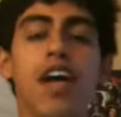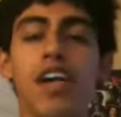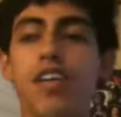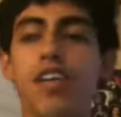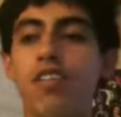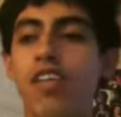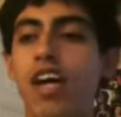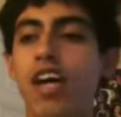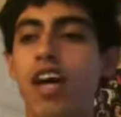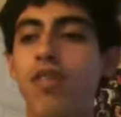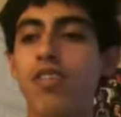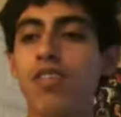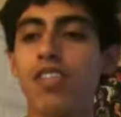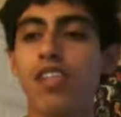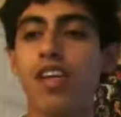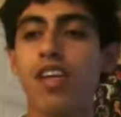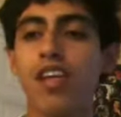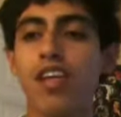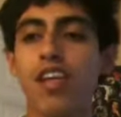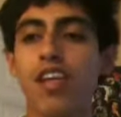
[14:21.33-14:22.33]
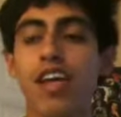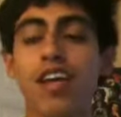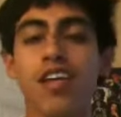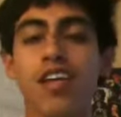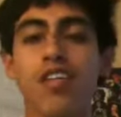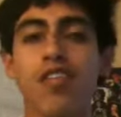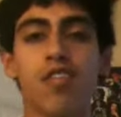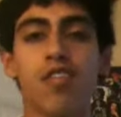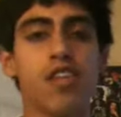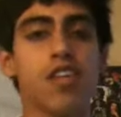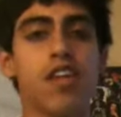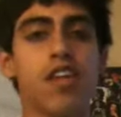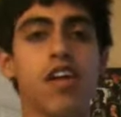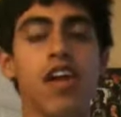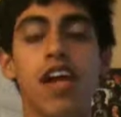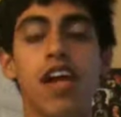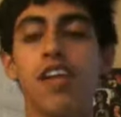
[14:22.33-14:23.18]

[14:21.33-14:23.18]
I knew that I wasn't going to get killed in there.